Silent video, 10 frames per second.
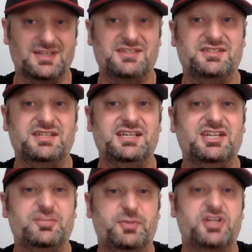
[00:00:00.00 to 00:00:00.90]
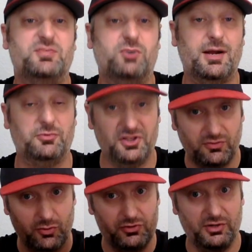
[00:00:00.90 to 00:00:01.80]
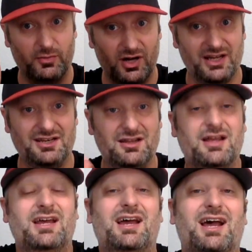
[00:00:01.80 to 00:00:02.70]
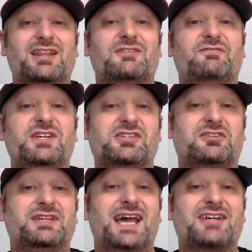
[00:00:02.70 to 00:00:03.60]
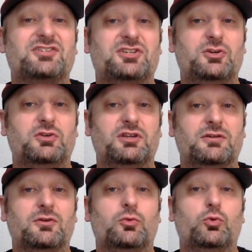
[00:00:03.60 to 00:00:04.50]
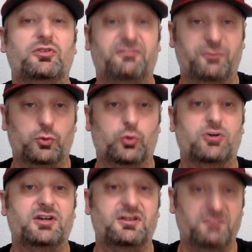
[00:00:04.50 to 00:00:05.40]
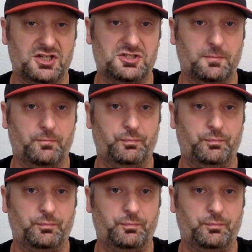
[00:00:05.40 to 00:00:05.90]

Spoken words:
See each pitch properly thrown in your mind and then physically execute it with full conviction.